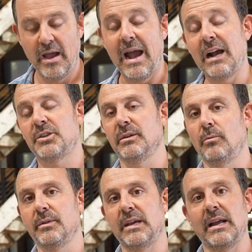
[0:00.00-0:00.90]
actually,
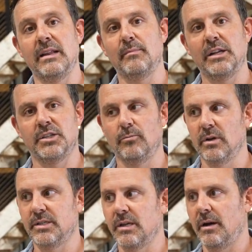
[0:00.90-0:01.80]
one thing I didn't mention
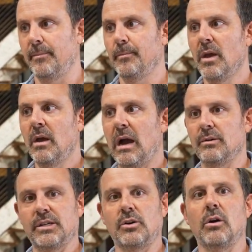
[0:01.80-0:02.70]
was I
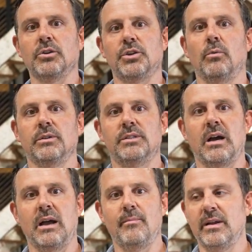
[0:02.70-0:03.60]
was at a car show one
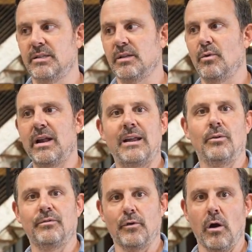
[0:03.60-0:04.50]
time and someone had an
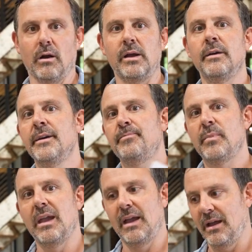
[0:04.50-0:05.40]
old Ferrari.
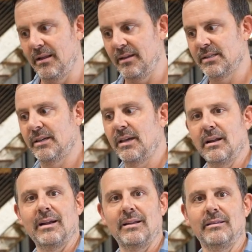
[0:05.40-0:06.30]
And as a kid,
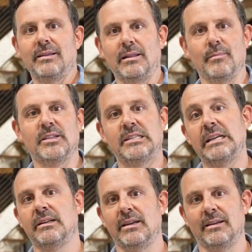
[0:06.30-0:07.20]
he let me
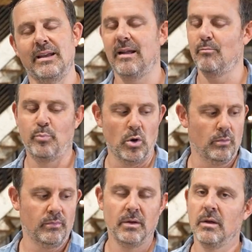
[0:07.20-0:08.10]
sit in it, and
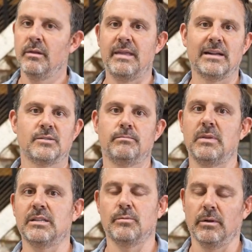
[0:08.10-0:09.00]
boom,
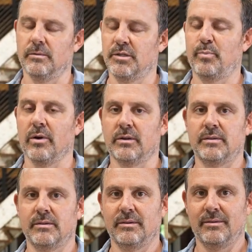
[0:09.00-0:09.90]
that's really what sparked,
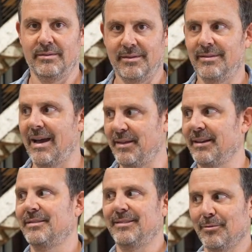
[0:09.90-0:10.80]
I think,
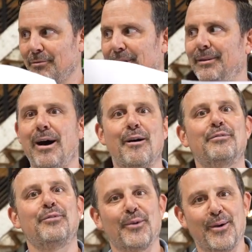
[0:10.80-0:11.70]
the real love
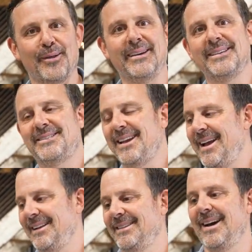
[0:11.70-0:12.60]
for all this.
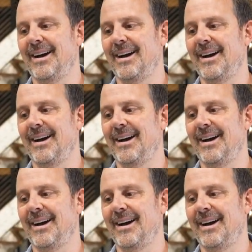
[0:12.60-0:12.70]
And